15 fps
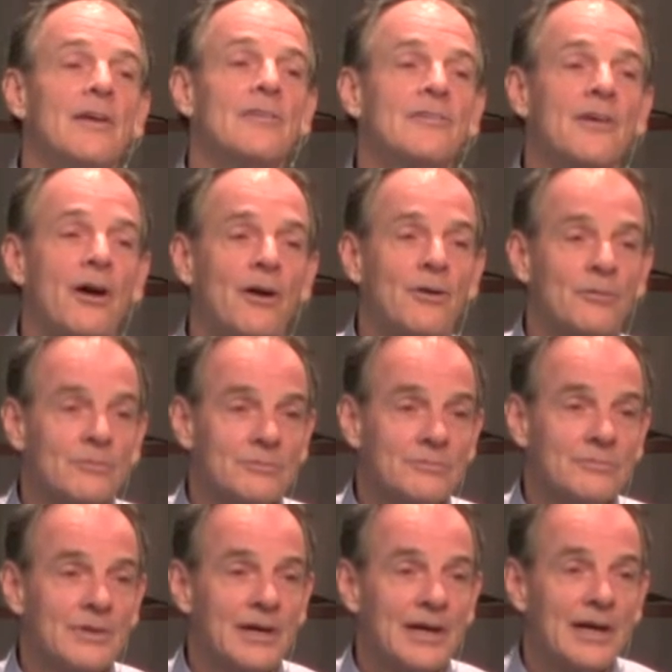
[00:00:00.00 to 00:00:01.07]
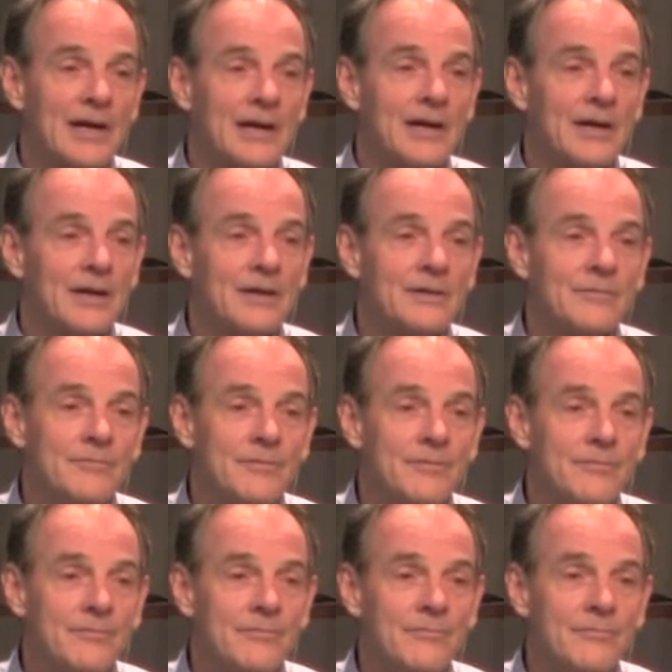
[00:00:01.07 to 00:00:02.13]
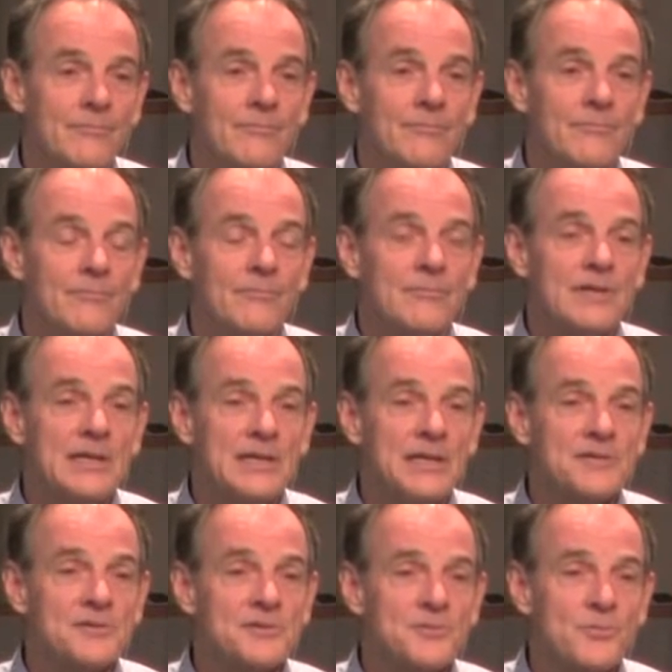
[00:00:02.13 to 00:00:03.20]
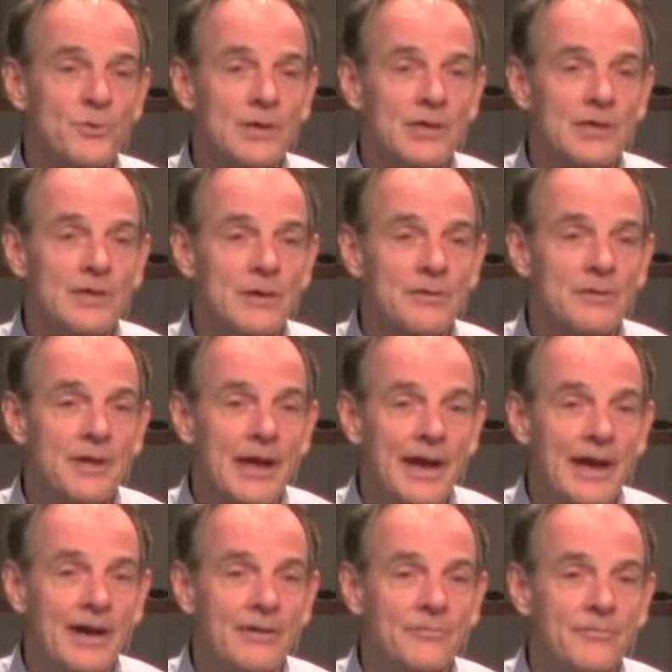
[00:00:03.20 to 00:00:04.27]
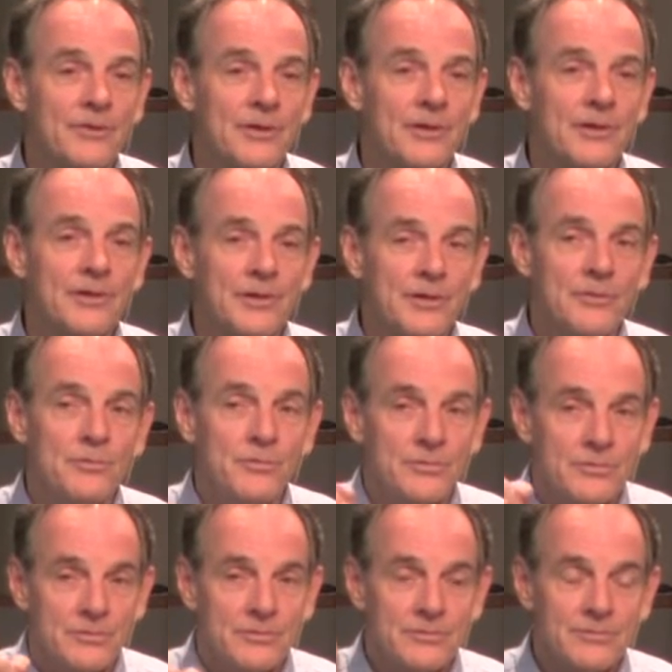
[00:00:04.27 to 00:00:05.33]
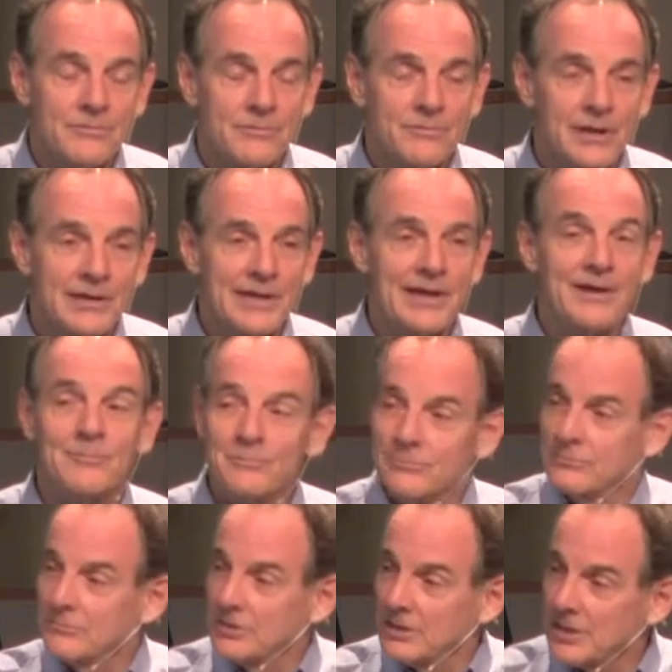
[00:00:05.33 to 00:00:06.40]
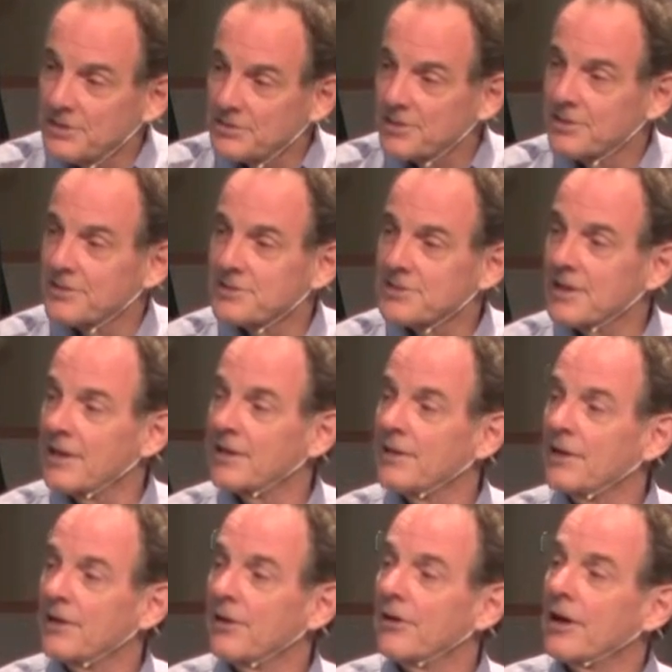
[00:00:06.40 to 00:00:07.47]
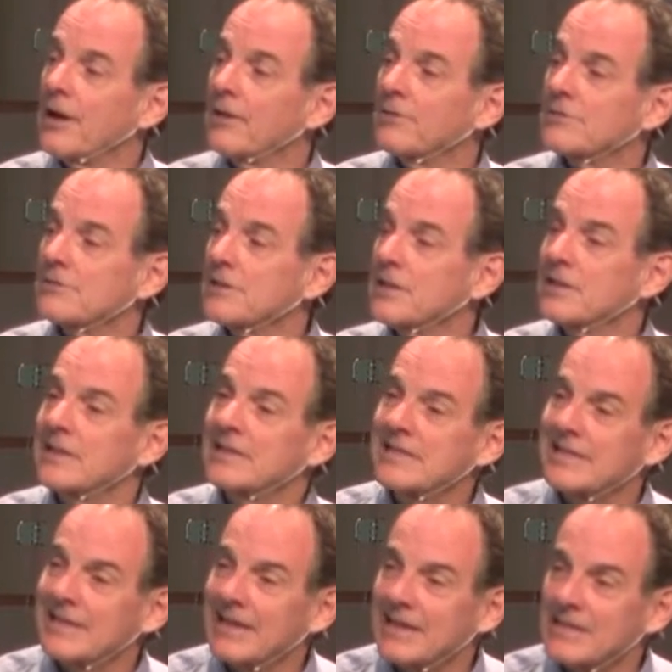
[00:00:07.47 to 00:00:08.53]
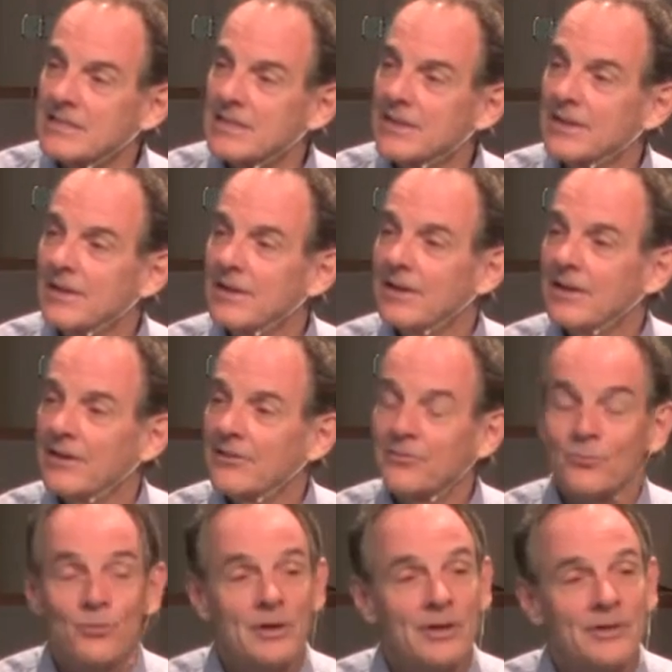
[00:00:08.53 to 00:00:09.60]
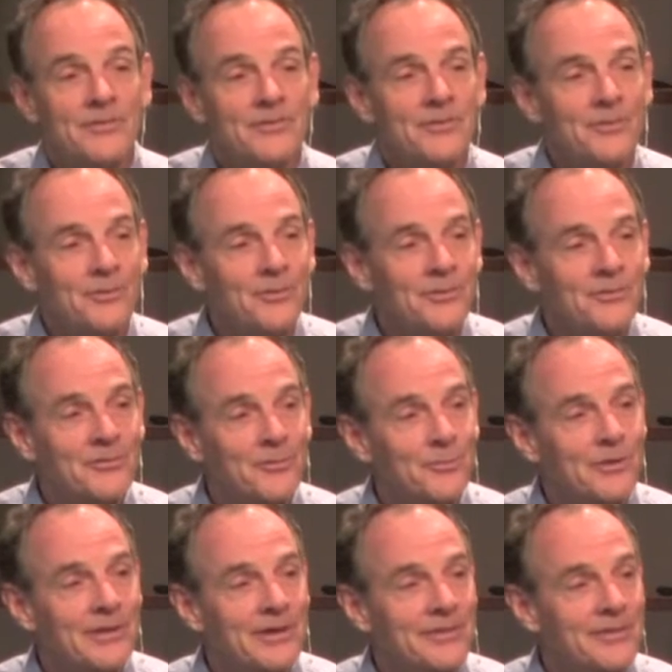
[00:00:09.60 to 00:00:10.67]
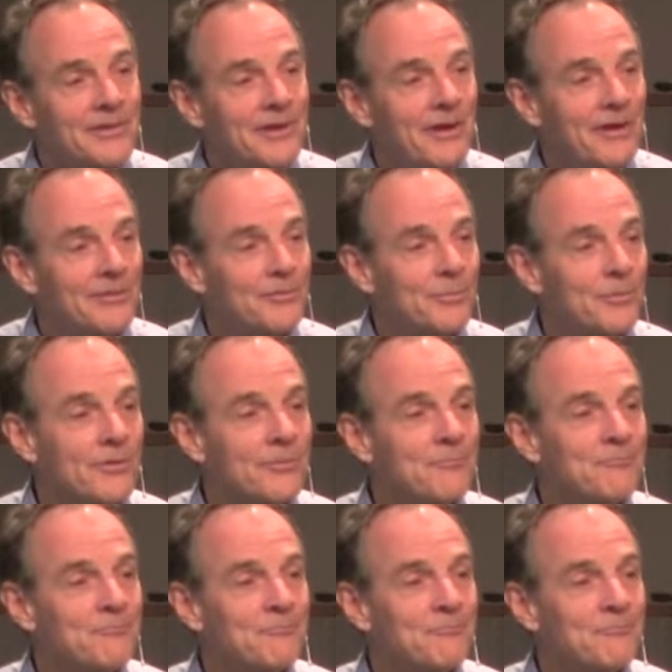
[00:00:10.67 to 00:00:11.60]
So, uh, teenagers, we don't have uh, youth right now. You guys are going to stay in here, and there's nothing tonight as well. So Chris will be at the hospital.